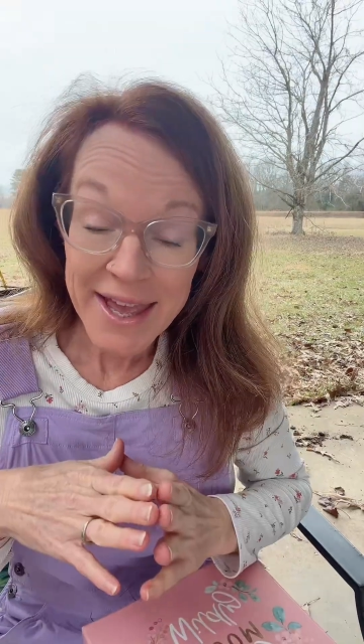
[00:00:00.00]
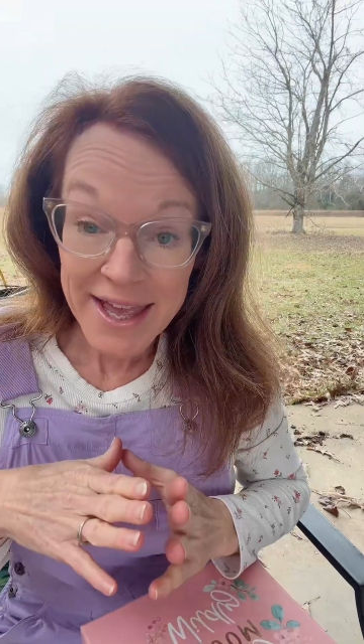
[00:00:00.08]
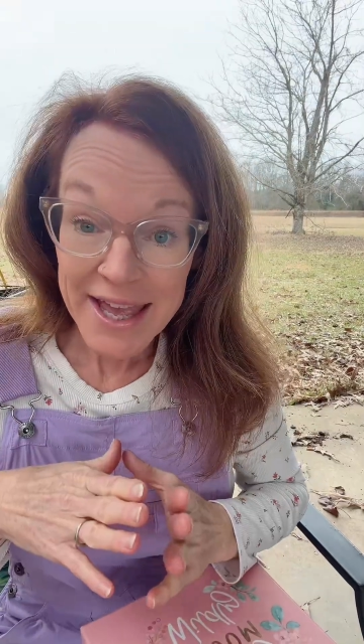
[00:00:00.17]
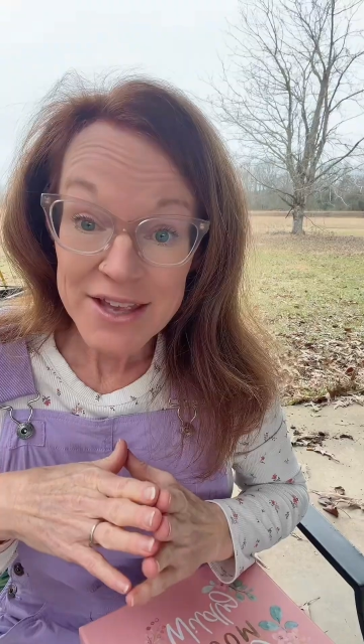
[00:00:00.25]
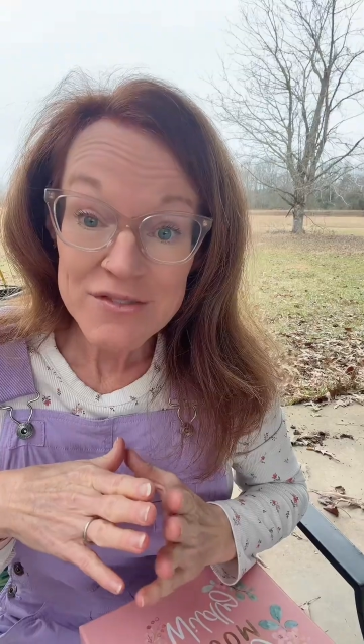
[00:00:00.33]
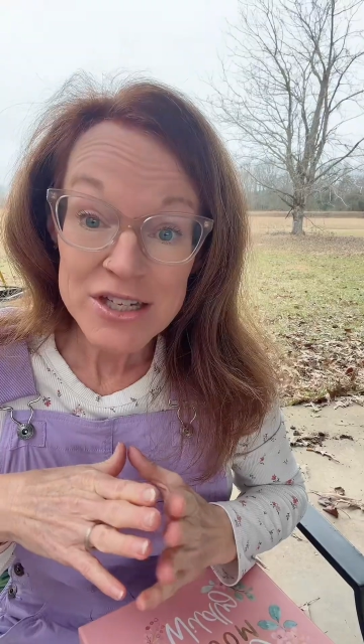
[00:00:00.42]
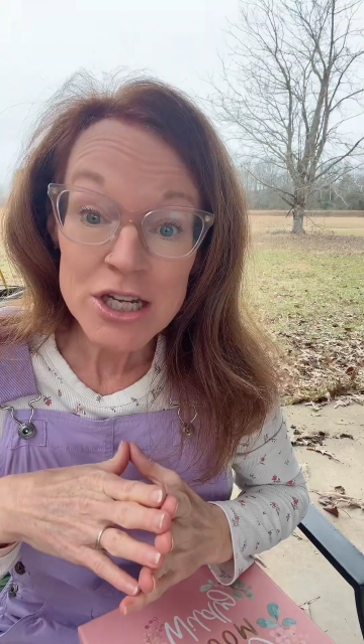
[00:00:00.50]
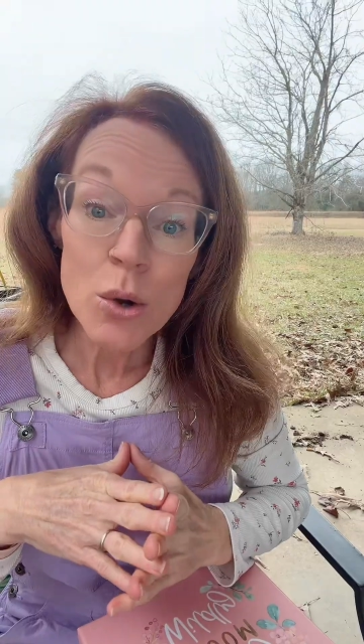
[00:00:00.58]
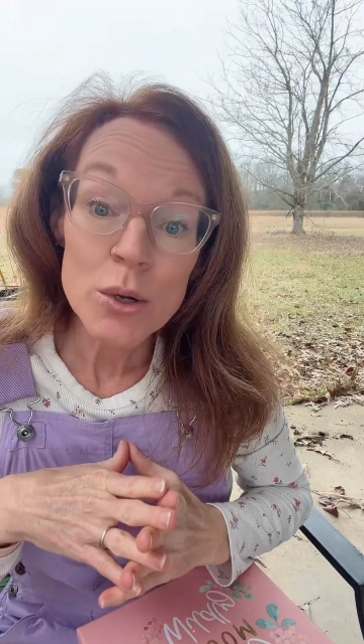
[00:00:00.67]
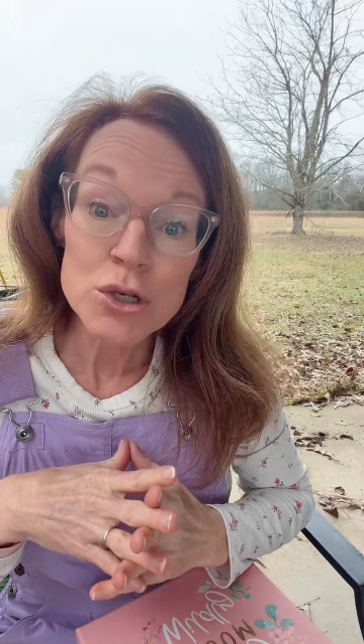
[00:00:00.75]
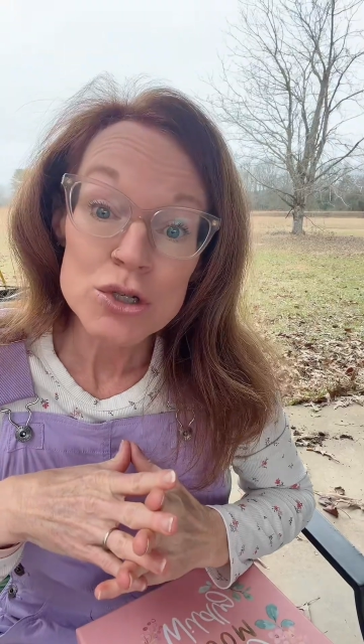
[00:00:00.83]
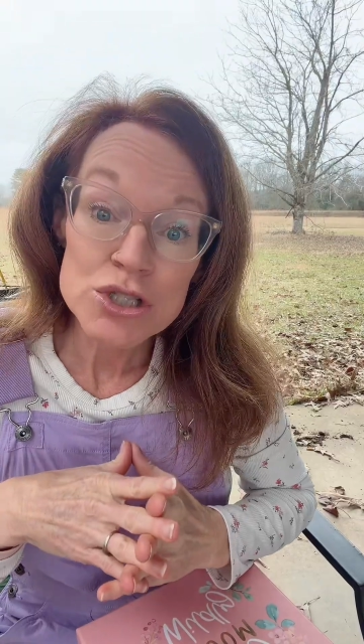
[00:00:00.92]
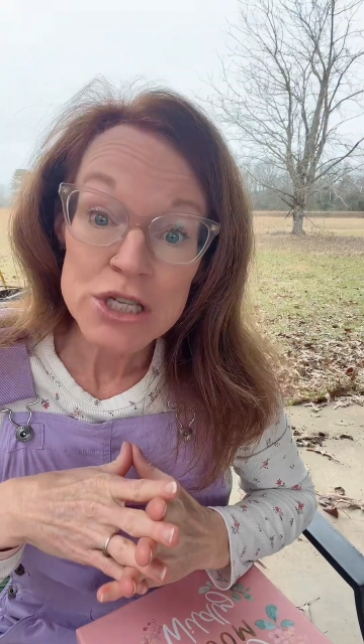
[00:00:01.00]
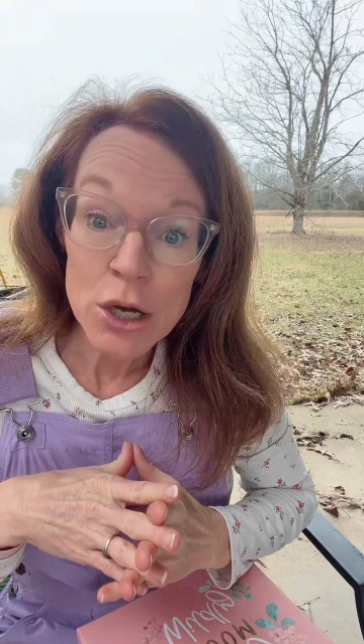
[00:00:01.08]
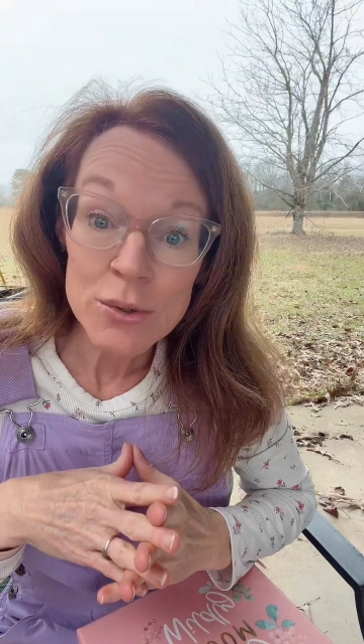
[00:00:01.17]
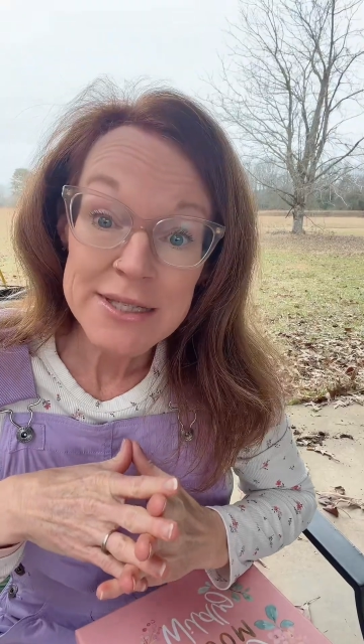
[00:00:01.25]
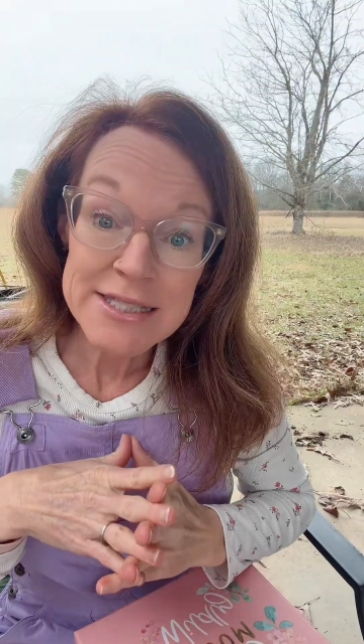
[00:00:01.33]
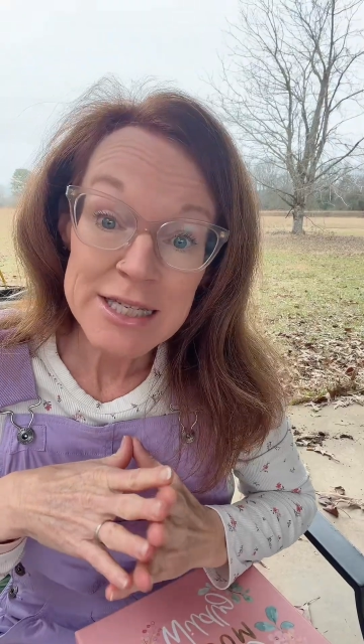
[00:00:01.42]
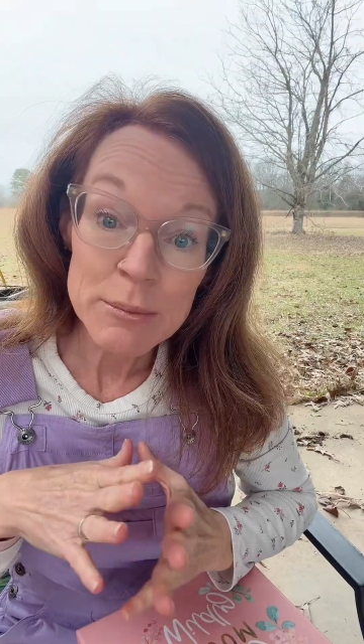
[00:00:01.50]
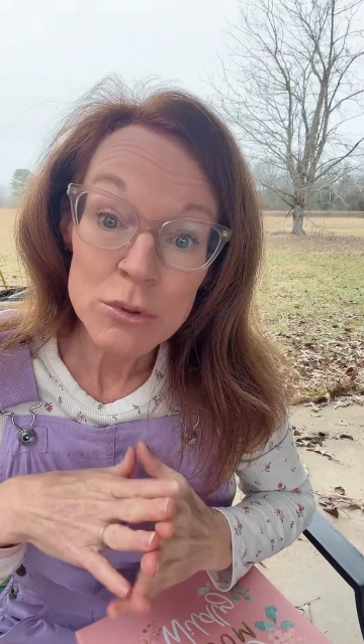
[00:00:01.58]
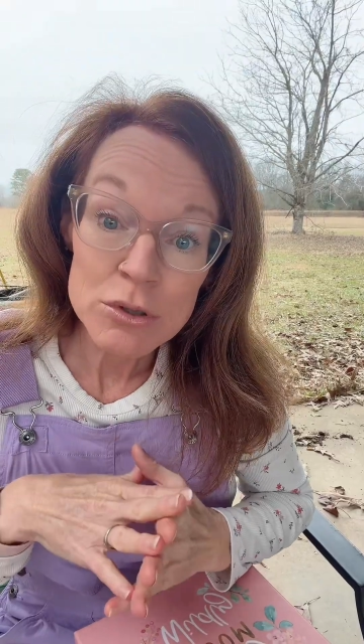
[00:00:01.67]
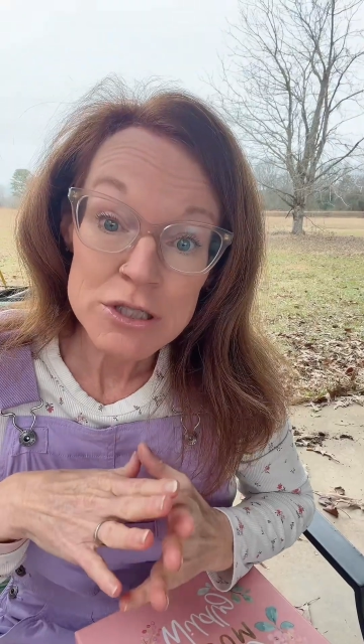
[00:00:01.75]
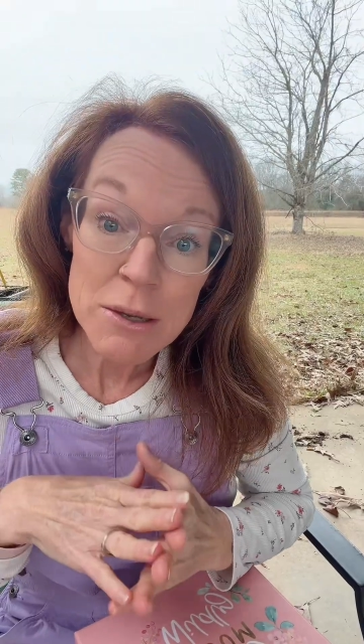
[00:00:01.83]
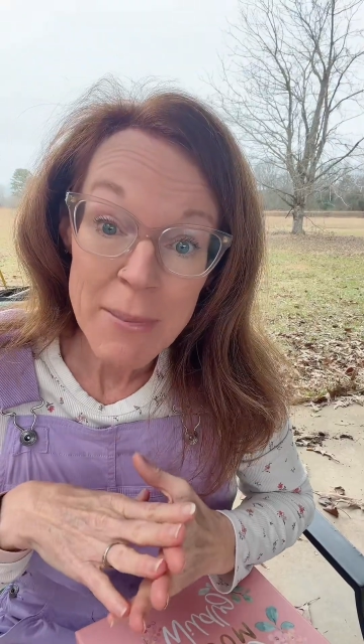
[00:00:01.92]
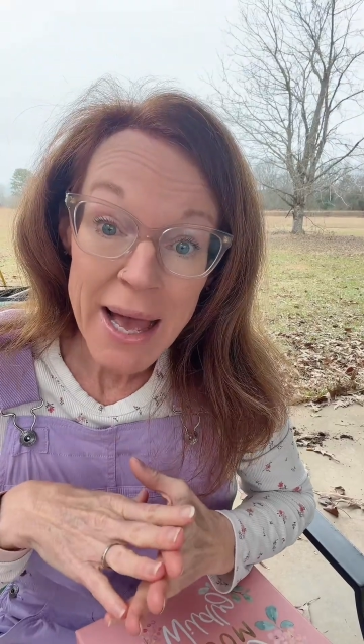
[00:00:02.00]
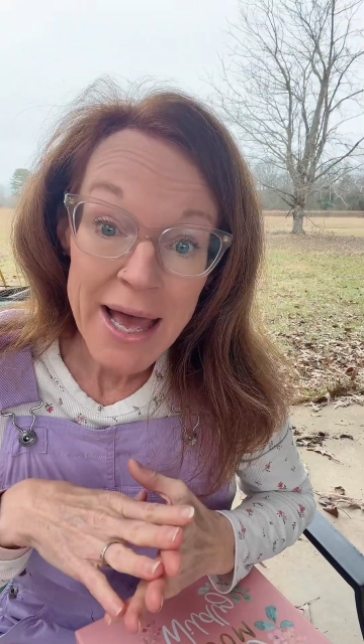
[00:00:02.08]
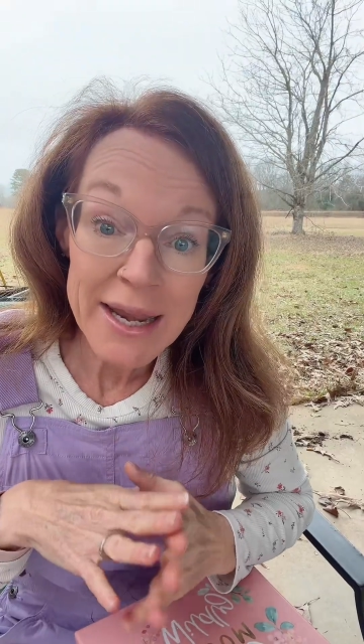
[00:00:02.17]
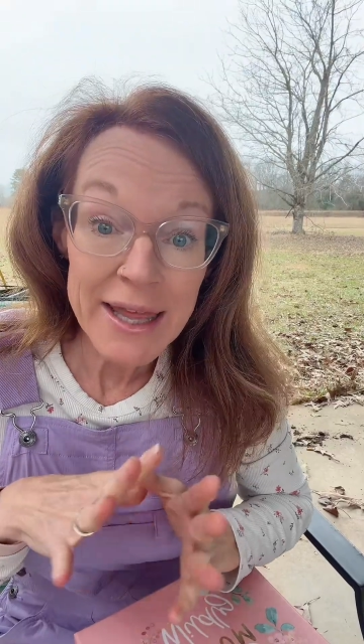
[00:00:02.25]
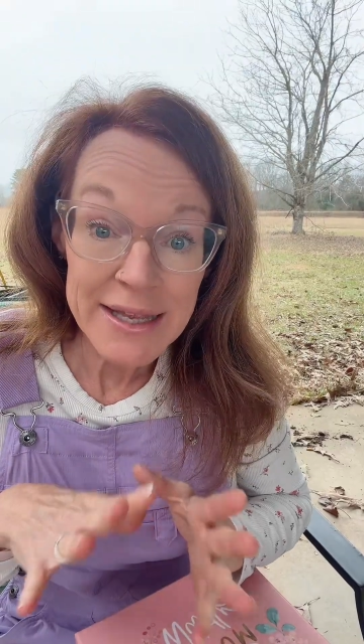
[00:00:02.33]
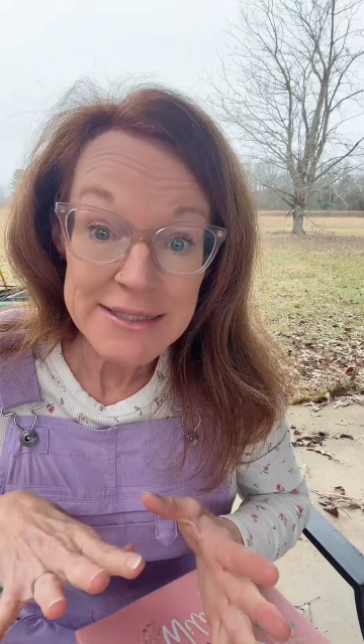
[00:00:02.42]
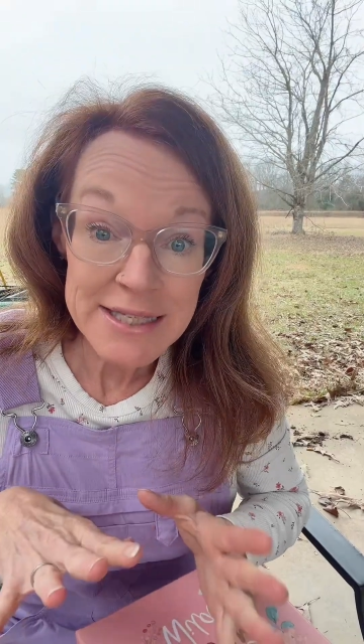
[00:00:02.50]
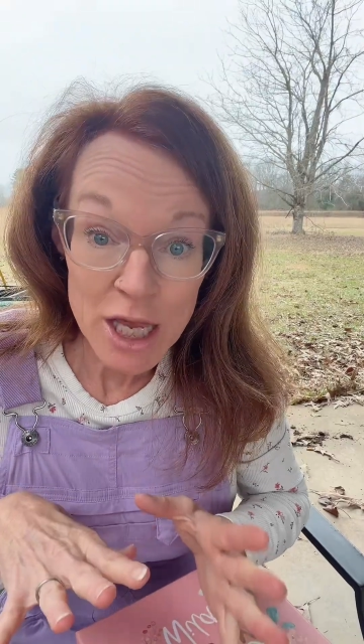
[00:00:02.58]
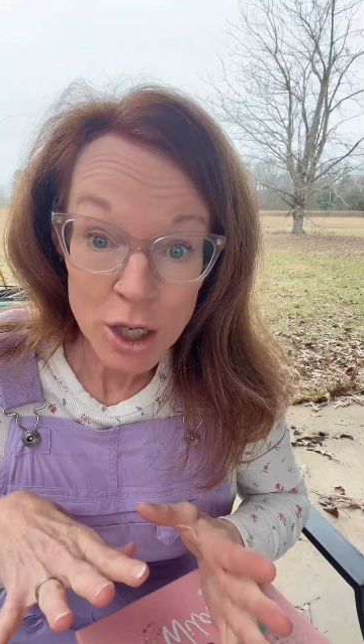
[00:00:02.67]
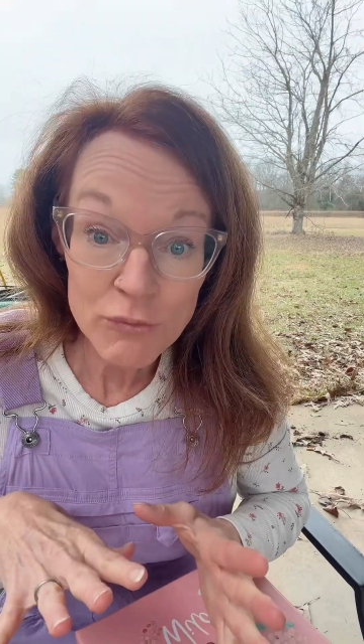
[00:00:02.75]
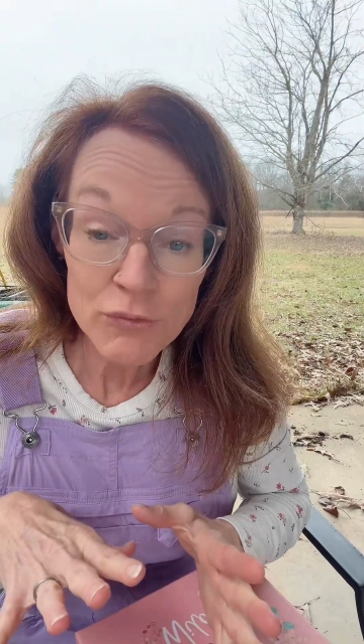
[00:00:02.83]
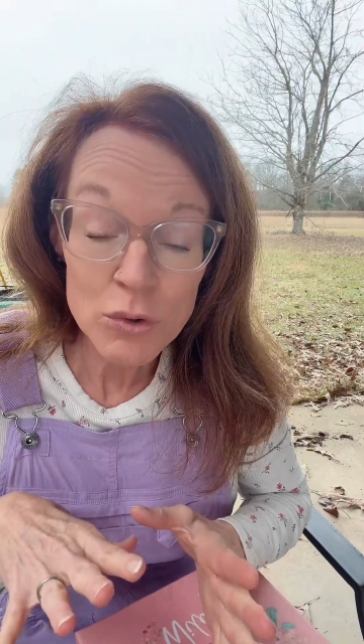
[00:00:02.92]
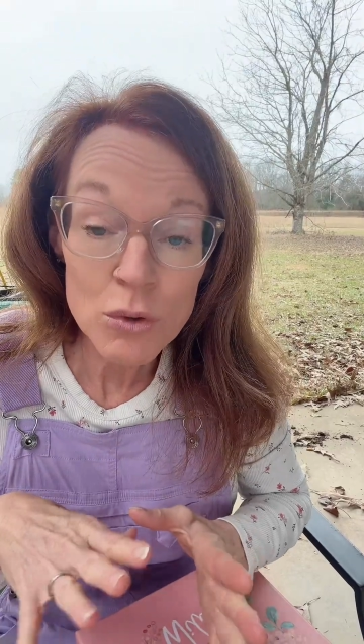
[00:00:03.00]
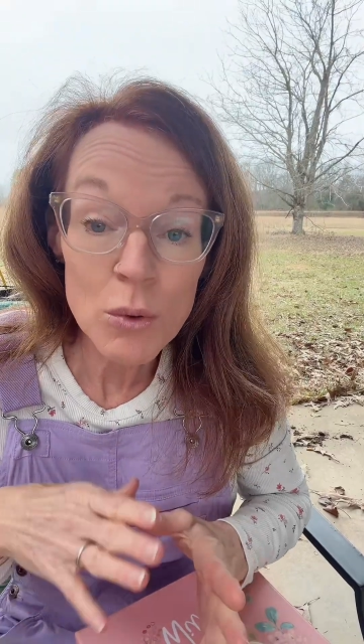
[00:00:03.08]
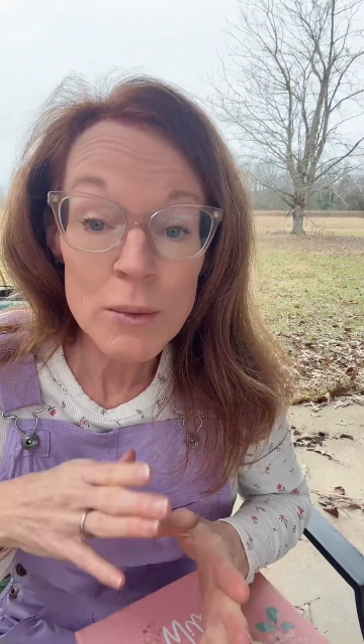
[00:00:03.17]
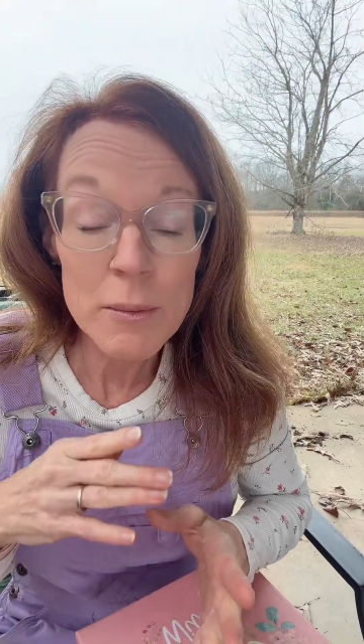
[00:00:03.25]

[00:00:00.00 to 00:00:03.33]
Even knowing your zone is similar to mine is helpful.